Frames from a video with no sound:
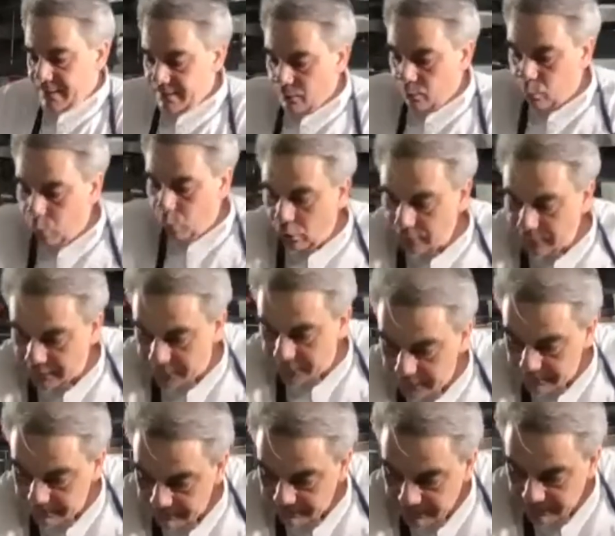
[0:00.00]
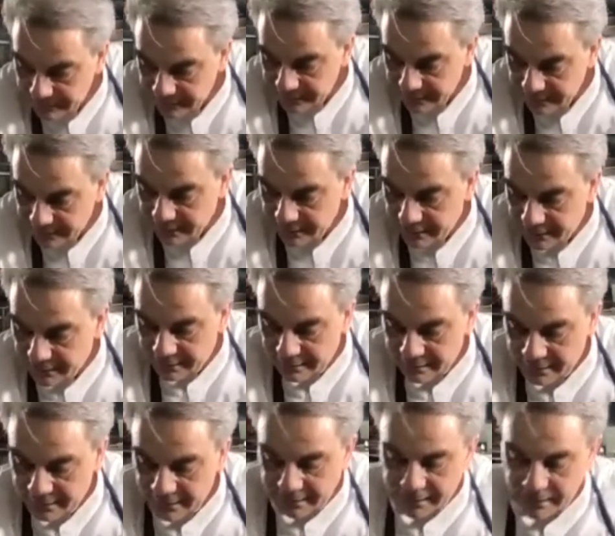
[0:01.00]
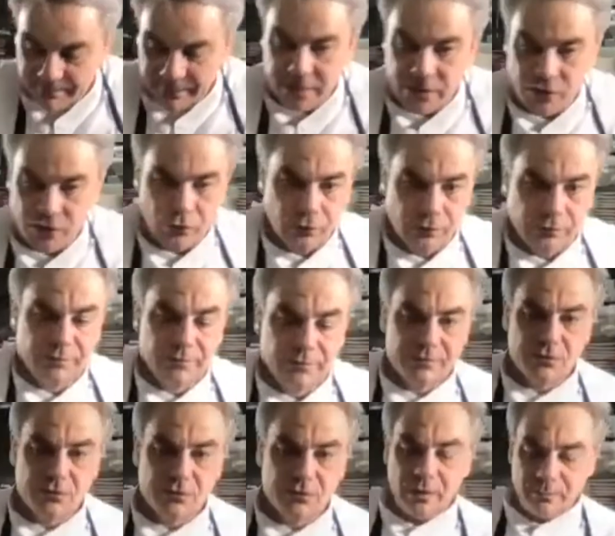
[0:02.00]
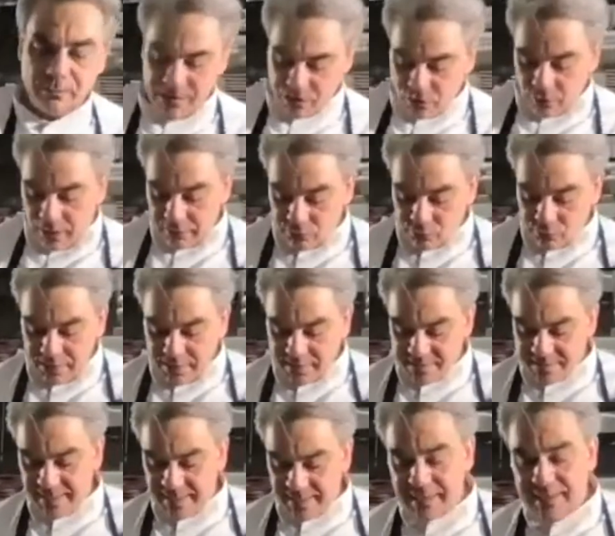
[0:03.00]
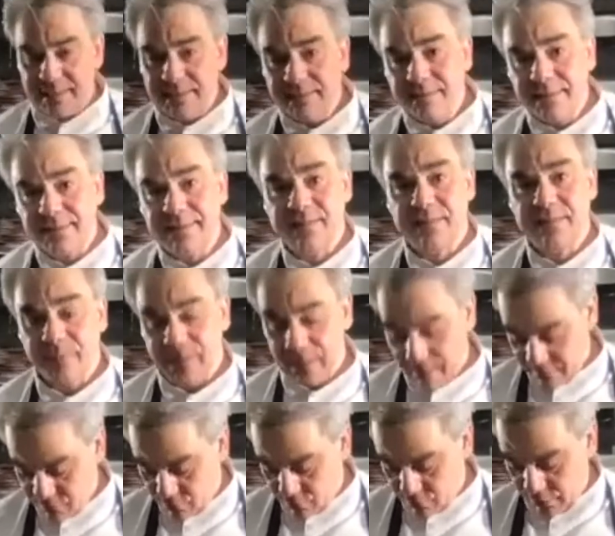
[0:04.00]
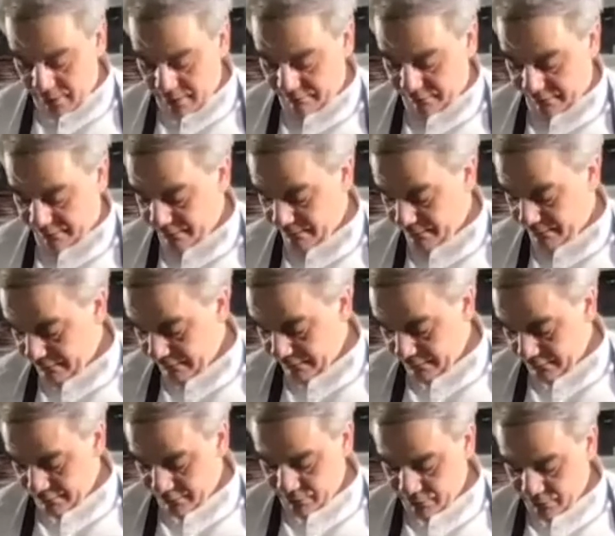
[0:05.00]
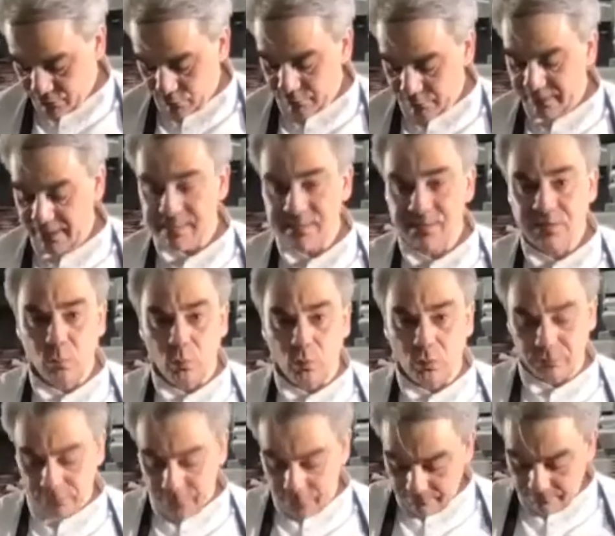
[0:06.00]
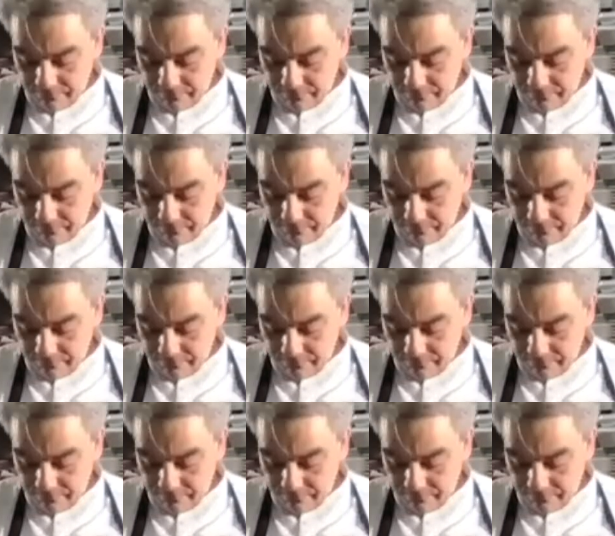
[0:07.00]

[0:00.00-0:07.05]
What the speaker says: water that I measured. So I'll do exactly the recipe as you have it. So that's the water,